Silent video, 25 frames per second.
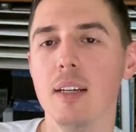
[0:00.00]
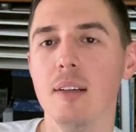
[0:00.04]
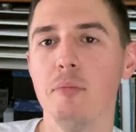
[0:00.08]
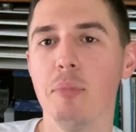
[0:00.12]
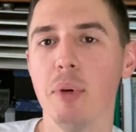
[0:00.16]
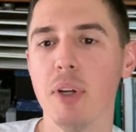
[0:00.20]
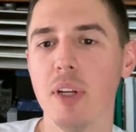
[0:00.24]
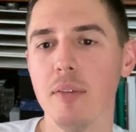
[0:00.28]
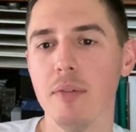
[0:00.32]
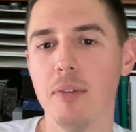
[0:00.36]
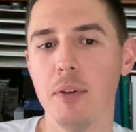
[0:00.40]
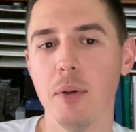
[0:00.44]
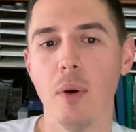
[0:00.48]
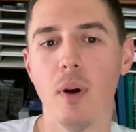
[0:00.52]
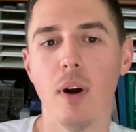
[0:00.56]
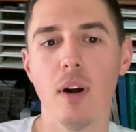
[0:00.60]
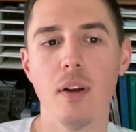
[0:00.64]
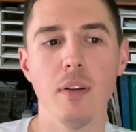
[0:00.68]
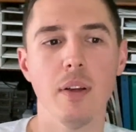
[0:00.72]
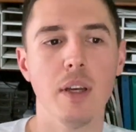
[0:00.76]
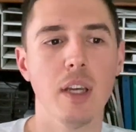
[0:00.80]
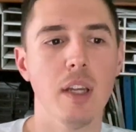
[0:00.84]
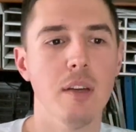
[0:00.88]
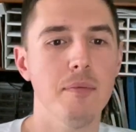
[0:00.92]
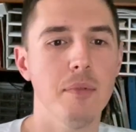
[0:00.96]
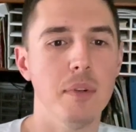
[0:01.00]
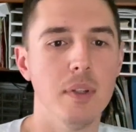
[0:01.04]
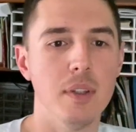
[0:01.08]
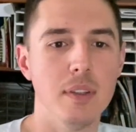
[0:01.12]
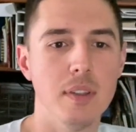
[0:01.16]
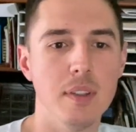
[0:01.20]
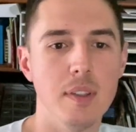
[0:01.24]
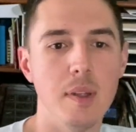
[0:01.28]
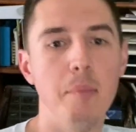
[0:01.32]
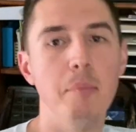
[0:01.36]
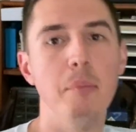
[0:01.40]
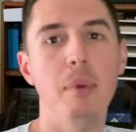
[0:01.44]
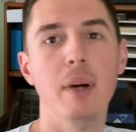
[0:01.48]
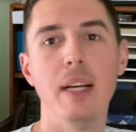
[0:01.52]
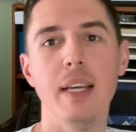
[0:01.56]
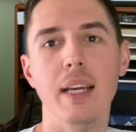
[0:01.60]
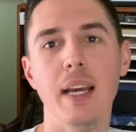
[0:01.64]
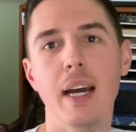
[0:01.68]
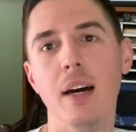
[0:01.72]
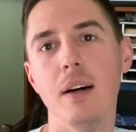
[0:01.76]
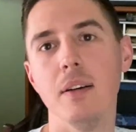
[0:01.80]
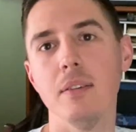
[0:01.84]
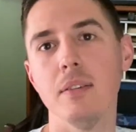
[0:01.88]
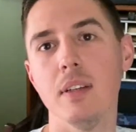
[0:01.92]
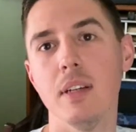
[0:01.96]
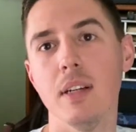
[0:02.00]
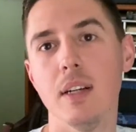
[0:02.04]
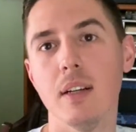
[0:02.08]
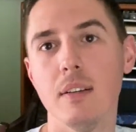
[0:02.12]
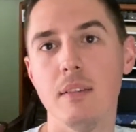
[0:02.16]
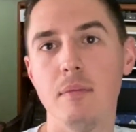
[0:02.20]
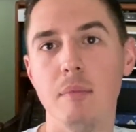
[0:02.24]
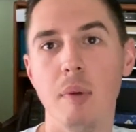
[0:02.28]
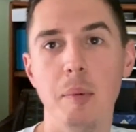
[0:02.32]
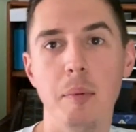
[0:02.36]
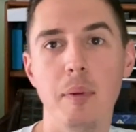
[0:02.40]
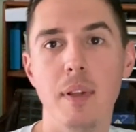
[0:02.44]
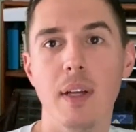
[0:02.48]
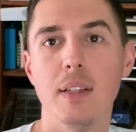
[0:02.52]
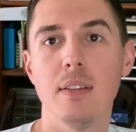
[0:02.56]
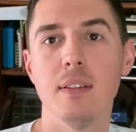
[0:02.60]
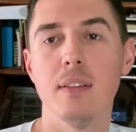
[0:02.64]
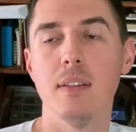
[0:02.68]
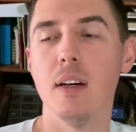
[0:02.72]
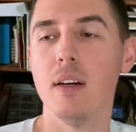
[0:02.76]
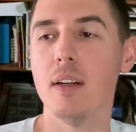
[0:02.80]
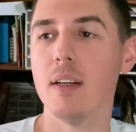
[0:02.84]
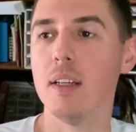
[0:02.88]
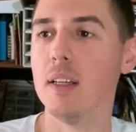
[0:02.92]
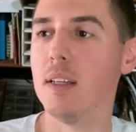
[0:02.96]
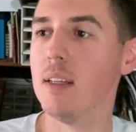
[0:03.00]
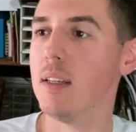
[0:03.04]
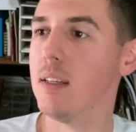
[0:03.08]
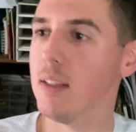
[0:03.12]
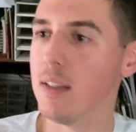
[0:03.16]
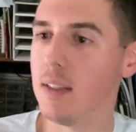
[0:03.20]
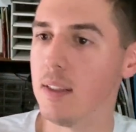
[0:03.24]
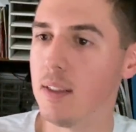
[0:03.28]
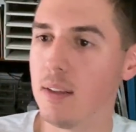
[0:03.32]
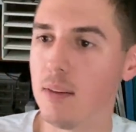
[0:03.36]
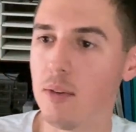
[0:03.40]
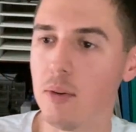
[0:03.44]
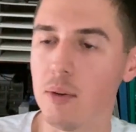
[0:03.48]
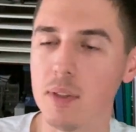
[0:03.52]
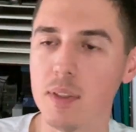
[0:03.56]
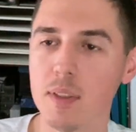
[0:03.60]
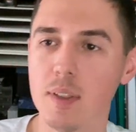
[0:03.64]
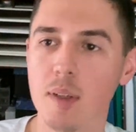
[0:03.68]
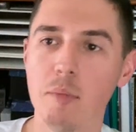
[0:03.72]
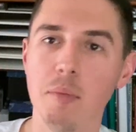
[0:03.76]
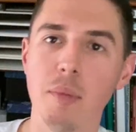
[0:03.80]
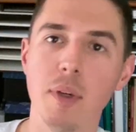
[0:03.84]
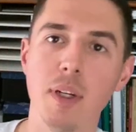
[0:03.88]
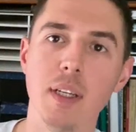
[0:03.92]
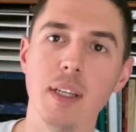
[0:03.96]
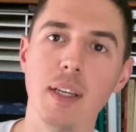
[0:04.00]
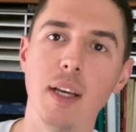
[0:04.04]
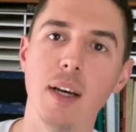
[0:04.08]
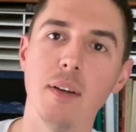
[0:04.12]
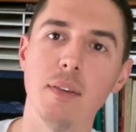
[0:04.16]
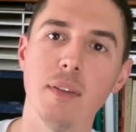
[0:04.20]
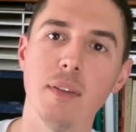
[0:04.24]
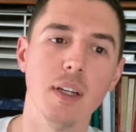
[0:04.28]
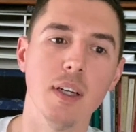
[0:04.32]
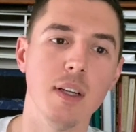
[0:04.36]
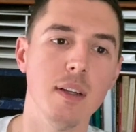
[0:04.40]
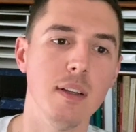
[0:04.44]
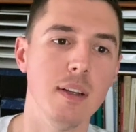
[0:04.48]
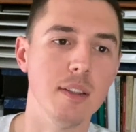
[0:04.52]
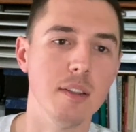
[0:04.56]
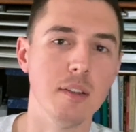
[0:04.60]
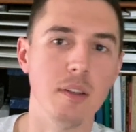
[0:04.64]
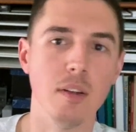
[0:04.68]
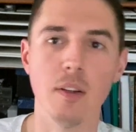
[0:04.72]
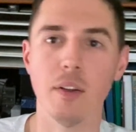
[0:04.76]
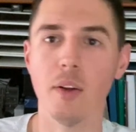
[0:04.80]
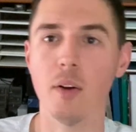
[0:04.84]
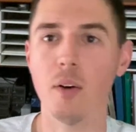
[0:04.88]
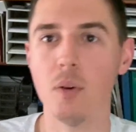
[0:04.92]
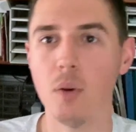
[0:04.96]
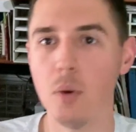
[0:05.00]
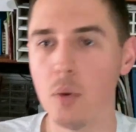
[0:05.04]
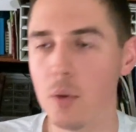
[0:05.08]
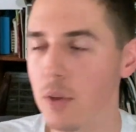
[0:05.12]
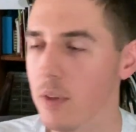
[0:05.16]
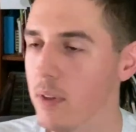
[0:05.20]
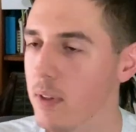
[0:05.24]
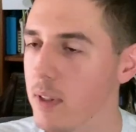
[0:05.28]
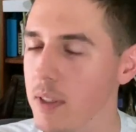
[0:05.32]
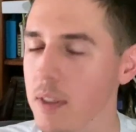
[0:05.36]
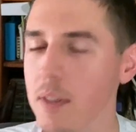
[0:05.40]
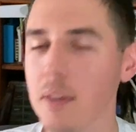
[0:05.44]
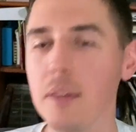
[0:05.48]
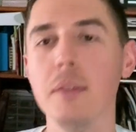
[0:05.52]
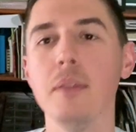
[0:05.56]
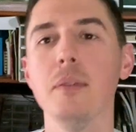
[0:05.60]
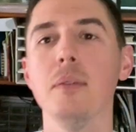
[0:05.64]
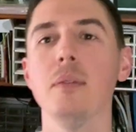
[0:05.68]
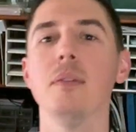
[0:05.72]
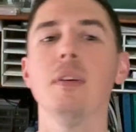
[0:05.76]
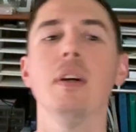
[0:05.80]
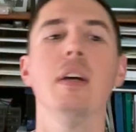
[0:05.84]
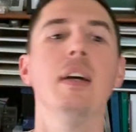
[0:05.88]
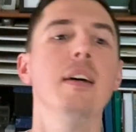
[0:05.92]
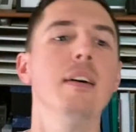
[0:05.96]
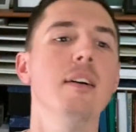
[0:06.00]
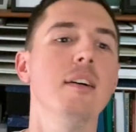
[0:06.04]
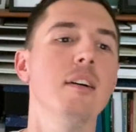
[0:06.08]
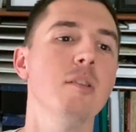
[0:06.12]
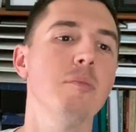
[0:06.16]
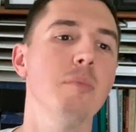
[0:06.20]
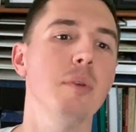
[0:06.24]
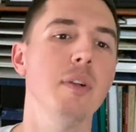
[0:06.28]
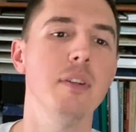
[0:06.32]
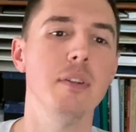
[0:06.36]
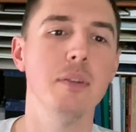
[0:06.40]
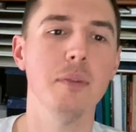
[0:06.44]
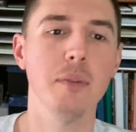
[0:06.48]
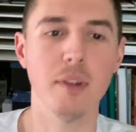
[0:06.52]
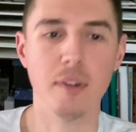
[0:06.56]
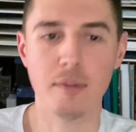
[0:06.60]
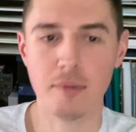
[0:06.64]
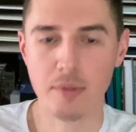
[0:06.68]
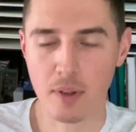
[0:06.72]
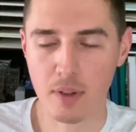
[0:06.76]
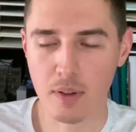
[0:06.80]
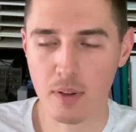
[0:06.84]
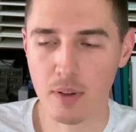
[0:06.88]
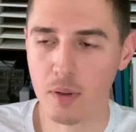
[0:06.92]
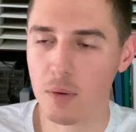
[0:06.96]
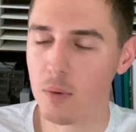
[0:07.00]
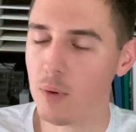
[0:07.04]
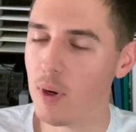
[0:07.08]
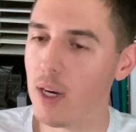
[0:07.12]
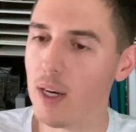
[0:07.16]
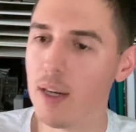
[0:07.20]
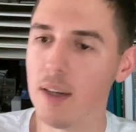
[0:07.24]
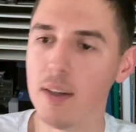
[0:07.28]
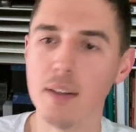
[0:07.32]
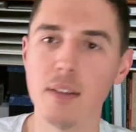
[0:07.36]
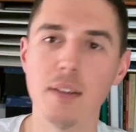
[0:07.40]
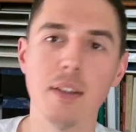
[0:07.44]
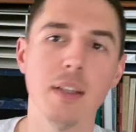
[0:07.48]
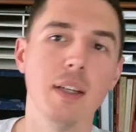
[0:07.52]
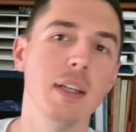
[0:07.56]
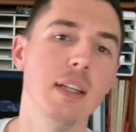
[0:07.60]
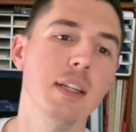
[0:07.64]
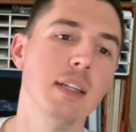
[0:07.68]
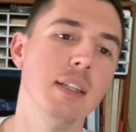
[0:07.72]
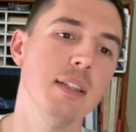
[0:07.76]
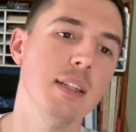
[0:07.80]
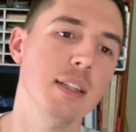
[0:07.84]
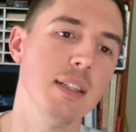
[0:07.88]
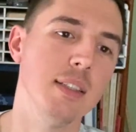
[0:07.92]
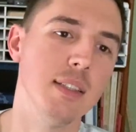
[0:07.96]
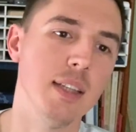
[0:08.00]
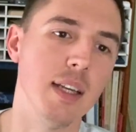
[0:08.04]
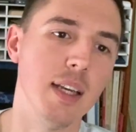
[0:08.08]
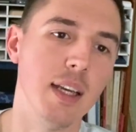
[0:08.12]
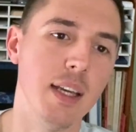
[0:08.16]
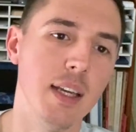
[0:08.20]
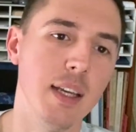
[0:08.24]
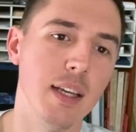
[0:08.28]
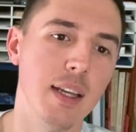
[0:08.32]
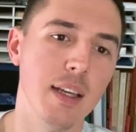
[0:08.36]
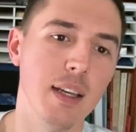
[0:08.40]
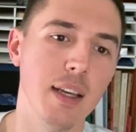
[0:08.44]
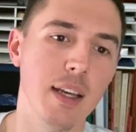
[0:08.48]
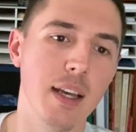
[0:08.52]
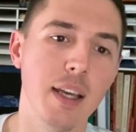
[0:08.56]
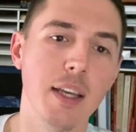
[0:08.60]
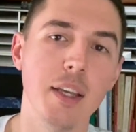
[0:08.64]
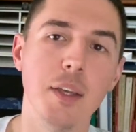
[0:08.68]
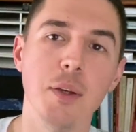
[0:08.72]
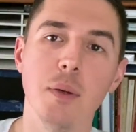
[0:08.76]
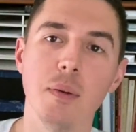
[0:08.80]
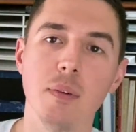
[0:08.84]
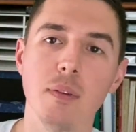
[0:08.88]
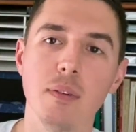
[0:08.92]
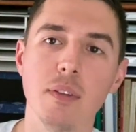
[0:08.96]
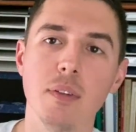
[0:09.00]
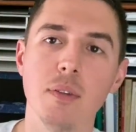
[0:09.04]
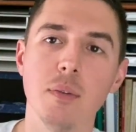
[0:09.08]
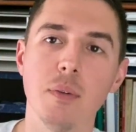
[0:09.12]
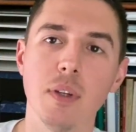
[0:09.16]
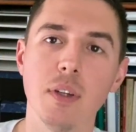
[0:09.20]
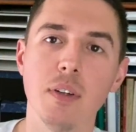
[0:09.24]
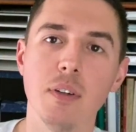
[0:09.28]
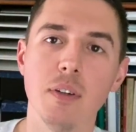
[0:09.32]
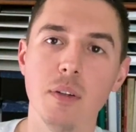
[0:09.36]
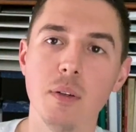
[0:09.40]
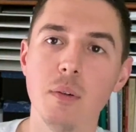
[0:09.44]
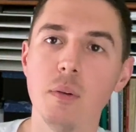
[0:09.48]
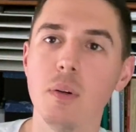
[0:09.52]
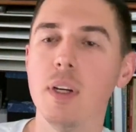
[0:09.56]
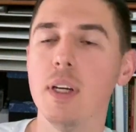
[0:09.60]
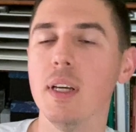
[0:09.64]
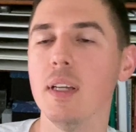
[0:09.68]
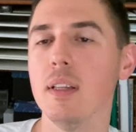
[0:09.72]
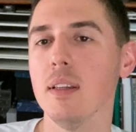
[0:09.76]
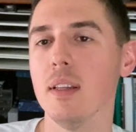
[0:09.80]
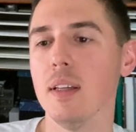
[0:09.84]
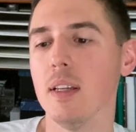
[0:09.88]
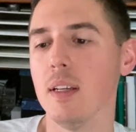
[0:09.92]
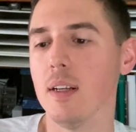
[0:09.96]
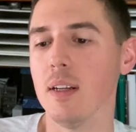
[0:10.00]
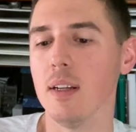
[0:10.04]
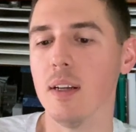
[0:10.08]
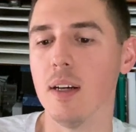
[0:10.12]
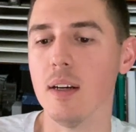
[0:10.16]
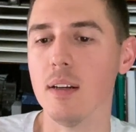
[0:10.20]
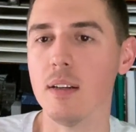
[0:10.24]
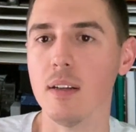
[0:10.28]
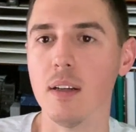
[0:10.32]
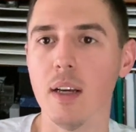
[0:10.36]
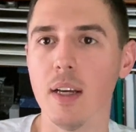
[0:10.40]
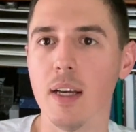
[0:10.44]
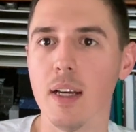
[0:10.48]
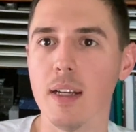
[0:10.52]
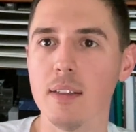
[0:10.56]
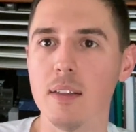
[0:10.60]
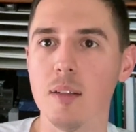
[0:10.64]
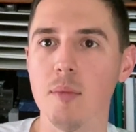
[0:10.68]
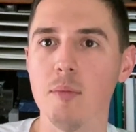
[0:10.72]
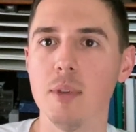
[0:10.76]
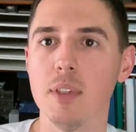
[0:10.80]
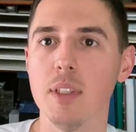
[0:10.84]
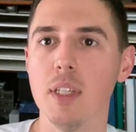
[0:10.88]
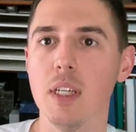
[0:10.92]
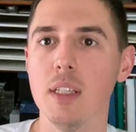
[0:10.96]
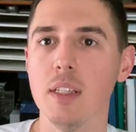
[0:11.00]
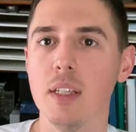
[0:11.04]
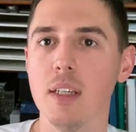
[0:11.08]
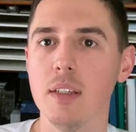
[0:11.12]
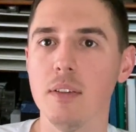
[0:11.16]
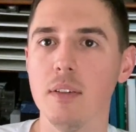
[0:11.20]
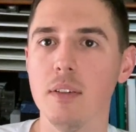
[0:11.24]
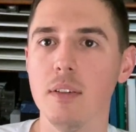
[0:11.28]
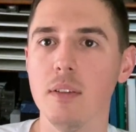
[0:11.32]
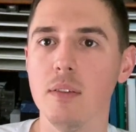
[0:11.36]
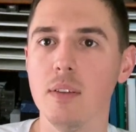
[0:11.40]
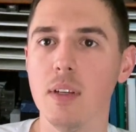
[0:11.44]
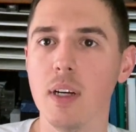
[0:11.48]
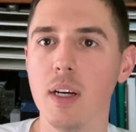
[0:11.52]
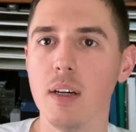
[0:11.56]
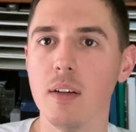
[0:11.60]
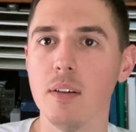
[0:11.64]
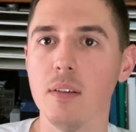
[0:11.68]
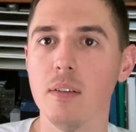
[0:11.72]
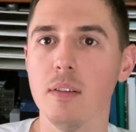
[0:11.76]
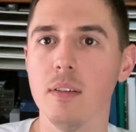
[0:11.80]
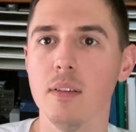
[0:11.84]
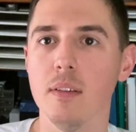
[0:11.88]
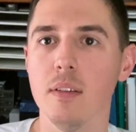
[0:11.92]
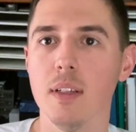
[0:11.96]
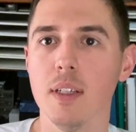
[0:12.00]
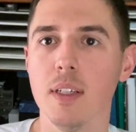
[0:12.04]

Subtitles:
But if you are looking for somebody out there, maybe that's done it, or somebody out that's a little older than you or been doing it for a little while, to say, hey, you can do it, then I guess I'm saying that to you now.